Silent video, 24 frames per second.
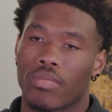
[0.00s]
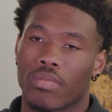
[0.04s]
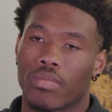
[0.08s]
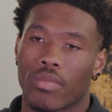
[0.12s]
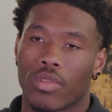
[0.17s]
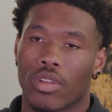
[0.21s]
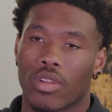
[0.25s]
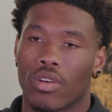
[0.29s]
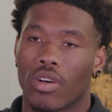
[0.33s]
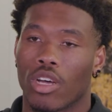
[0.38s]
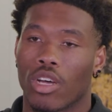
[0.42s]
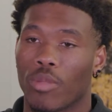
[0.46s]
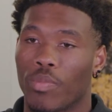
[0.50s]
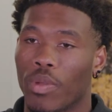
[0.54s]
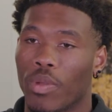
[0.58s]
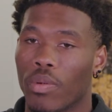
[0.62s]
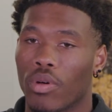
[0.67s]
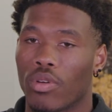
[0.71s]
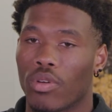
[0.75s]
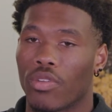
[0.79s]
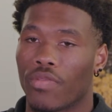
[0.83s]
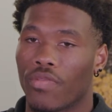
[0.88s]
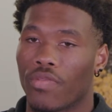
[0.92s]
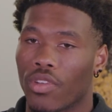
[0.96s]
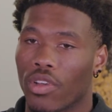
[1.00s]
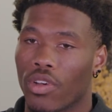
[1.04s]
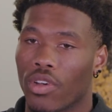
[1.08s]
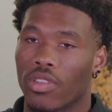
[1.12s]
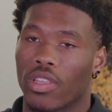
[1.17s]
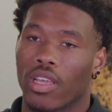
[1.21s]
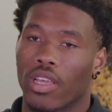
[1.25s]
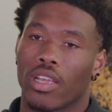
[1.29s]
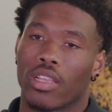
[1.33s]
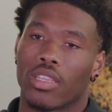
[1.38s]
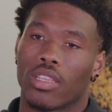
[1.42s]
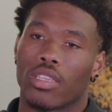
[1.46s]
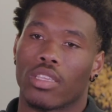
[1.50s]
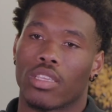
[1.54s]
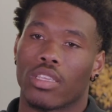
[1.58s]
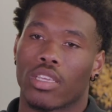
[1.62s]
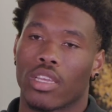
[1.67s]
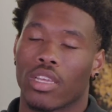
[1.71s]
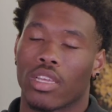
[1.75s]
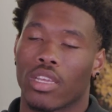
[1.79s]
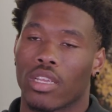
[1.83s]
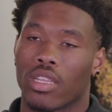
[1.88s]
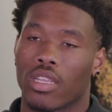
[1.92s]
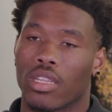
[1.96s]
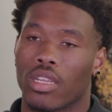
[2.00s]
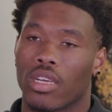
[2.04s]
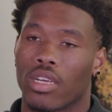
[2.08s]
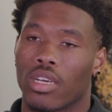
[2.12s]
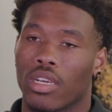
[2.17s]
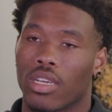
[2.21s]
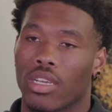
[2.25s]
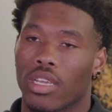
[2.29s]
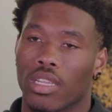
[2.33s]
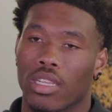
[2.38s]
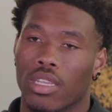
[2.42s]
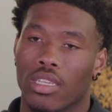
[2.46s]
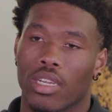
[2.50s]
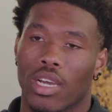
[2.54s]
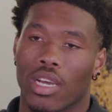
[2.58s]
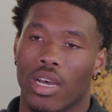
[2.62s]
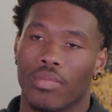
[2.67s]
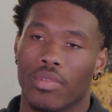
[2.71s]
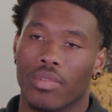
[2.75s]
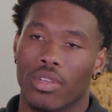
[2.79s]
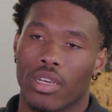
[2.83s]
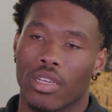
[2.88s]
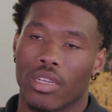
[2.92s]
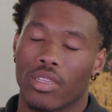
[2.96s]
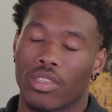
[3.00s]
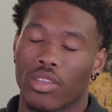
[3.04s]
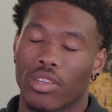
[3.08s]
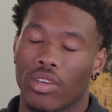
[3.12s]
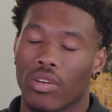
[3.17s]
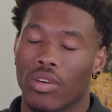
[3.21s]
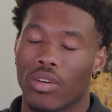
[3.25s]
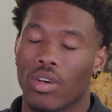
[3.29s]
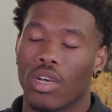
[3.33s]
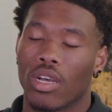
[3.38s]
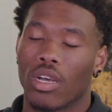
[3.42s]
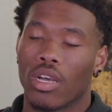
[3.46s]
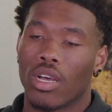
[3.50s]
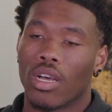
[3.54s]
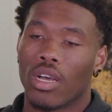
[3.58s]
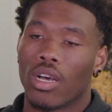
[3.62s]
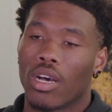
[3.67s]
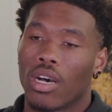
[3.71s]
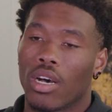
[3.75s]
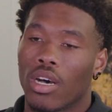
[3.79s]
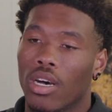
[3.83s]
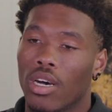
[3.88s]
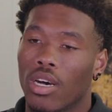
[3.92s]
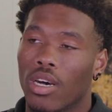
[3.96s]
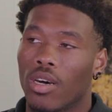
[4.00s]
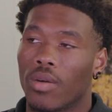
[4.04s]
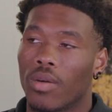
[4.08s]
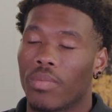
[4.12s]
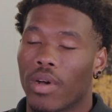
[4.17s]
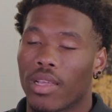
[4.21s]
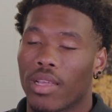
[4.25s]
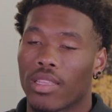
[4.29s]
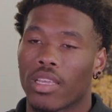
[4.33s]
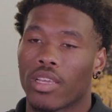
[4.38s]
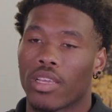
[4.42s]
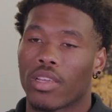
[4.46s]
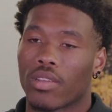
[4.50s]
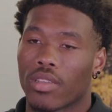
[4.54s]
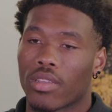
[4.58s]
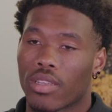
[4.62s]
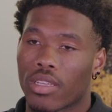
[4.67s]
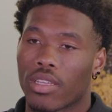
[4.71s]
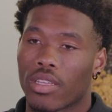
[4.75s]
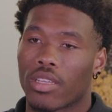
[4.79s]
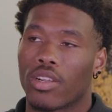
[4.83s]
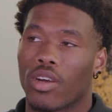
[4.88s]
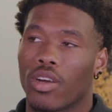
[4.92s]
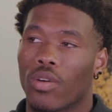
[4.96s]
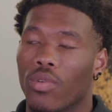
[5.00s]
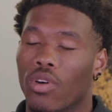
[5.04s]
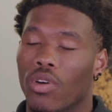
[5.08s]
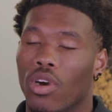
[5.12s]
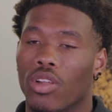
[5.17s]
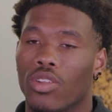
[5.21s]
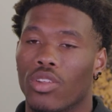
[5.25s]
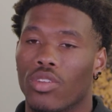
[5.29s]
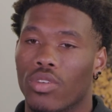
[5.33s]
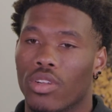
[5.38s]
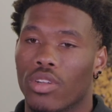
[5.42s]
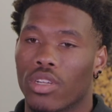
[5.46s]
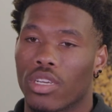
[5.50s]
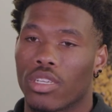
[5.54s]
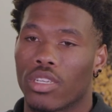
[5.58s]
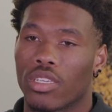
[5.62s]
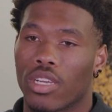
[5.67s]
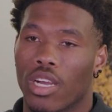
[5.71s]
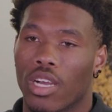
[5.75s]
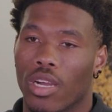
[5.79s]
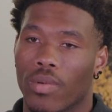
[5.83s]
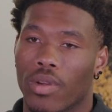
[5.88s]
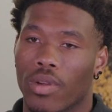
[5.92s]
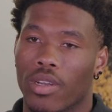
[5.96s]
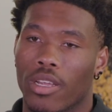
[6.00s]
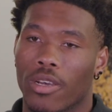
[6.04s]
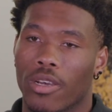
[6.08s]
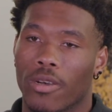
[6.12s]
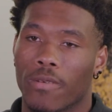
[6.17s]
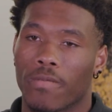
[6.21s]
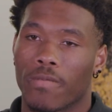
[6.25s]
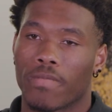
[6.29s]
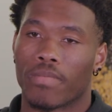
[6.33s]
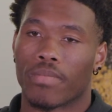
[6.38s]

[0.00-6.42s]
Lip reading: you know, other people on the field that can get the job done. So I think, you know, we're all doing a good job right now.